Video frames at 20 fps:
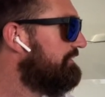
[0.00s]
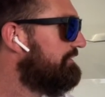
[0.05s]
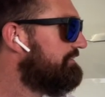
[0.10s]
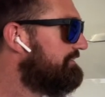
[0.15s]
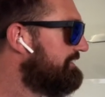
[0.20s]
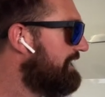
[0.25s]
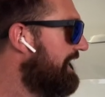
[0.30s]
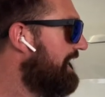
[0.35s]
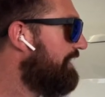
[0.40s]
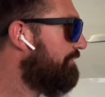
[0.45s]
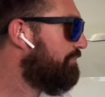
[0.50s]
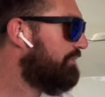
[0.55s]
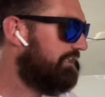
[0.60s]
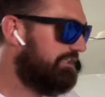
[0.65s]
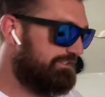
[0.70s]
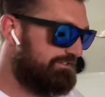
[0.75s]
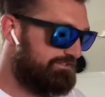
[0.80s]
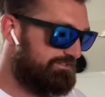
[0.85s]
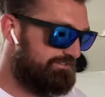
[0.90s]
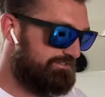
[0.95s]

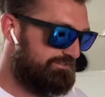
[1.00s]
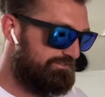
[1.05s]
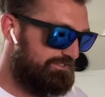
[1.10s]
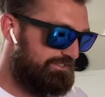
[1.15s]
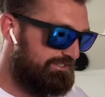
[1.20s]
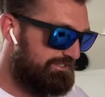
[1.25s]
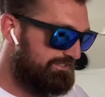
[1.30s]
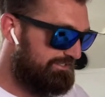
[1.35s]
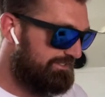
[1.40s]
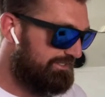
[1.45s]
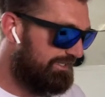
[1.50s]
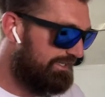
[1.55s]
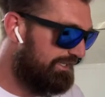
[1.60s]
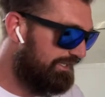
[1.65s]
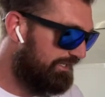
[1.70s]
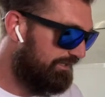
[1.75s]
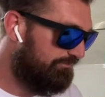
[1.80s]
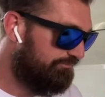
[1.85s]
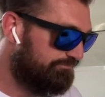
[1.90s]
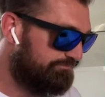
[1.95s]
tablets,
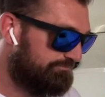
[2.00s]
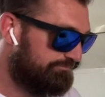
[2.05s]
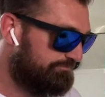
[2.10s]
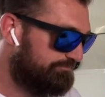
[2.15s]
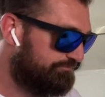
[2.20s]
um,